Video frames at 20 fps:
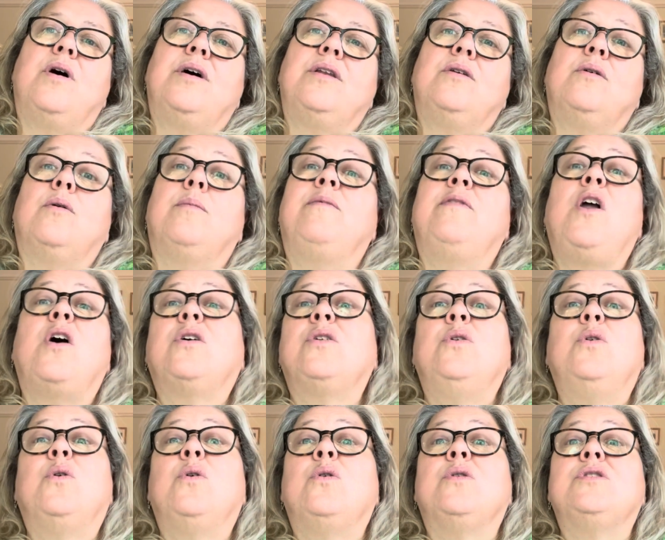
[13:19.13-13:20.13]
or vlog
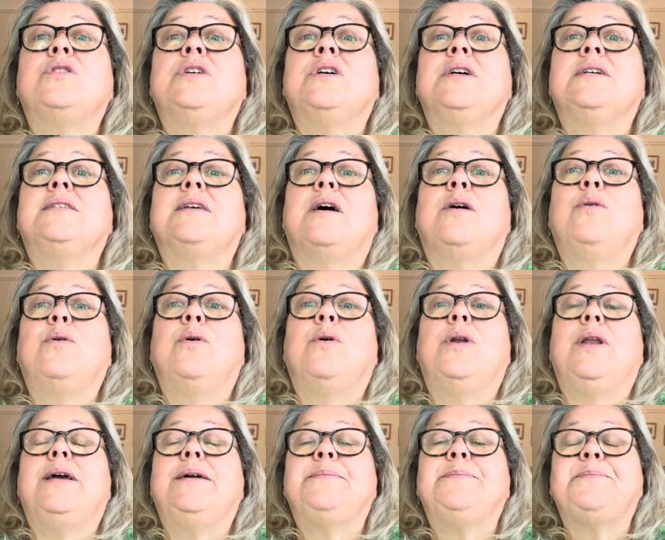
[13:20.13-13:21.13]
naught as I'll
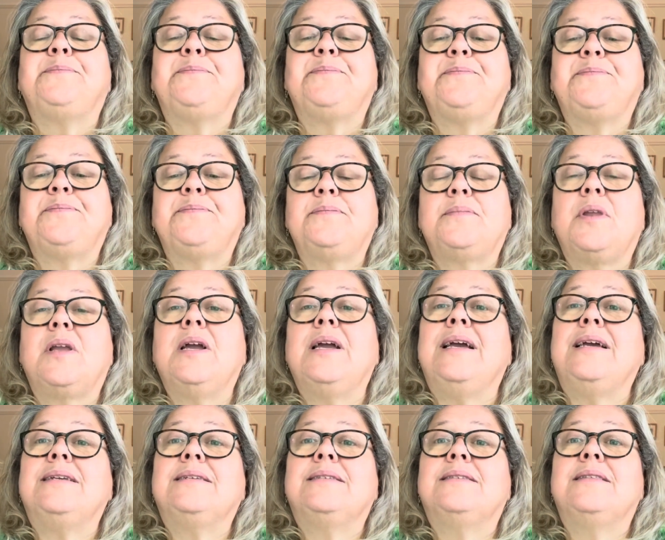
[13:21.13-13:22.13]
call it,
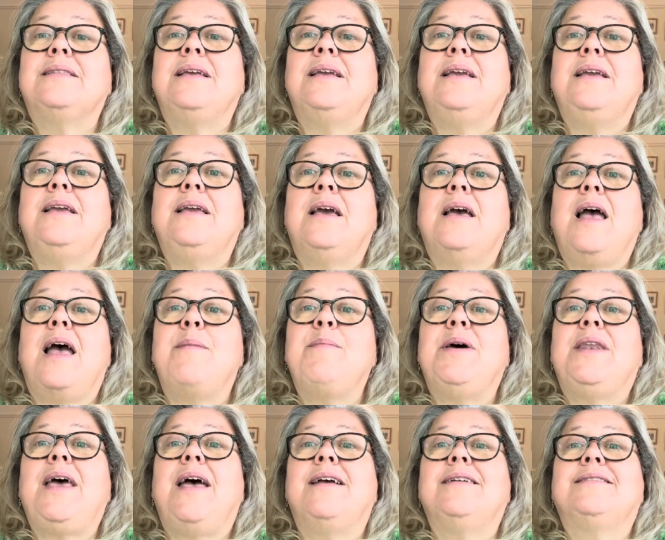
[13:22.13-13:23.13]
is the
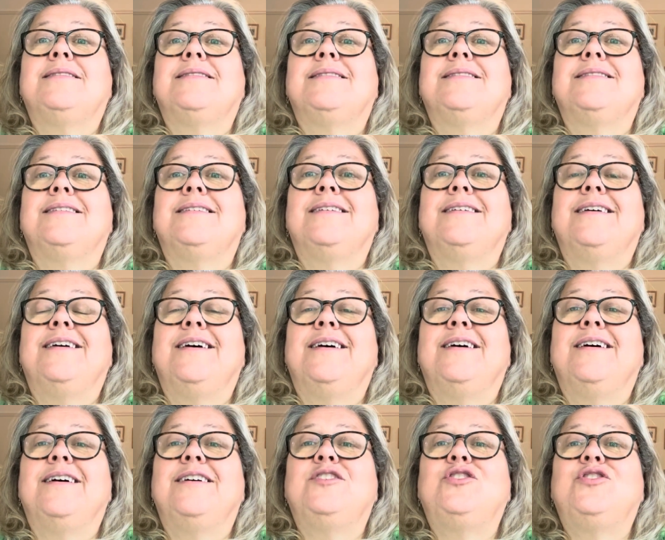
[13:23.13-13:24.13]
M&S
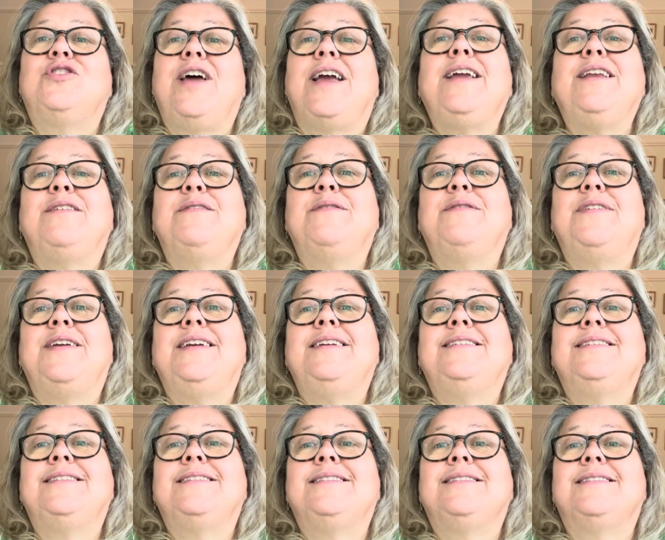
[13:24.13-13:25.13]
train
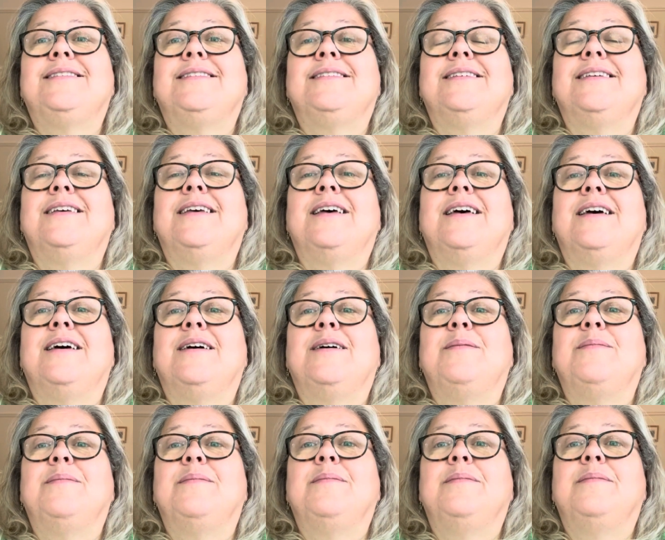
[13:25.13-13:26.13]
feasts,
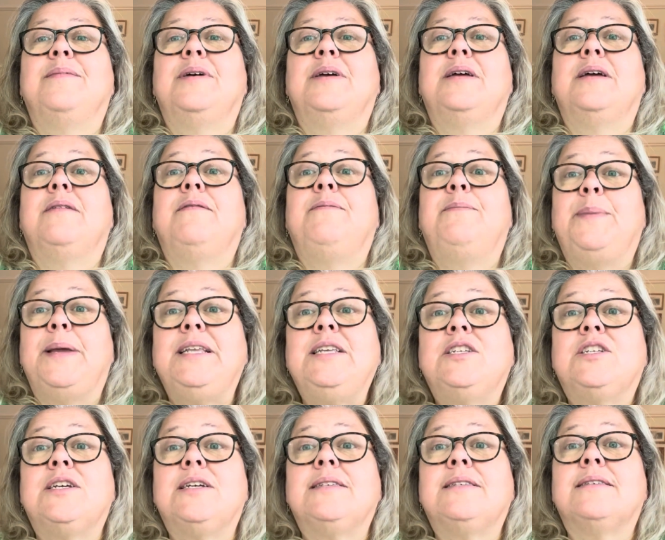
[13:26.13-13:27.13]

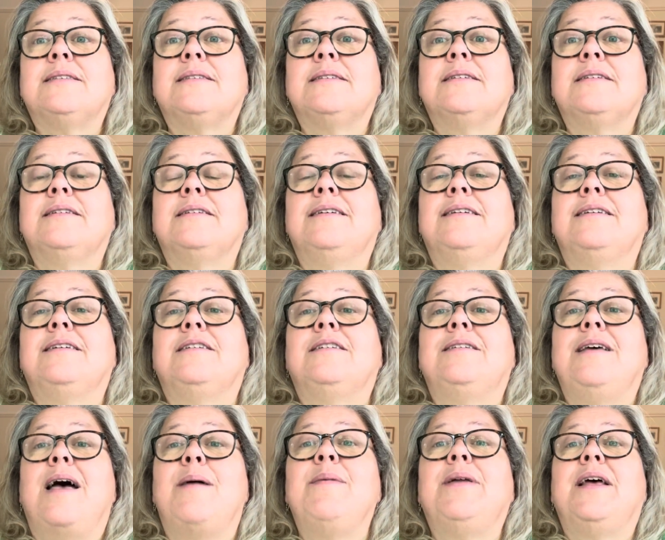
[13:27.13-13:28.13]
binges.
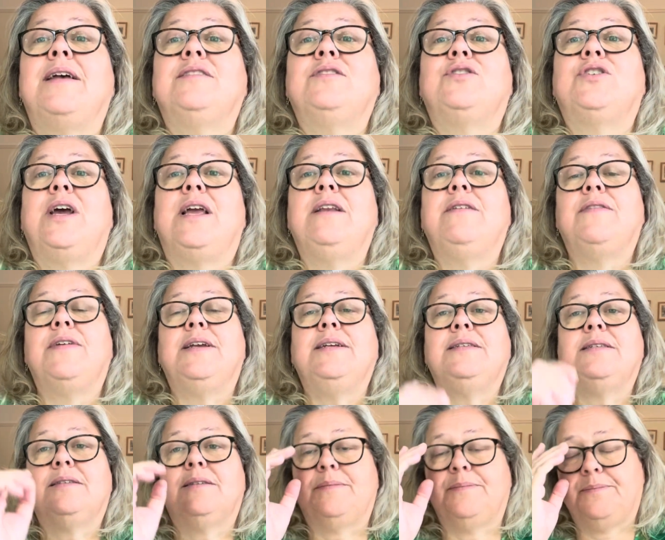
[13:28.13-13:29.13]
M&S train
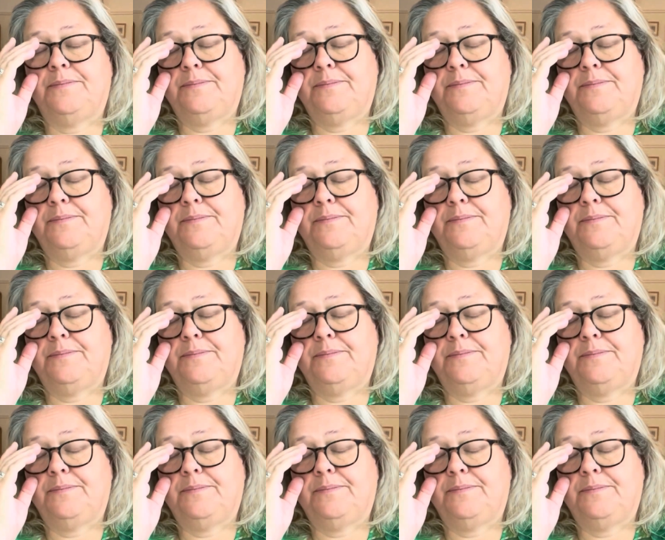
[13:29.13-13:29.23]
feasts,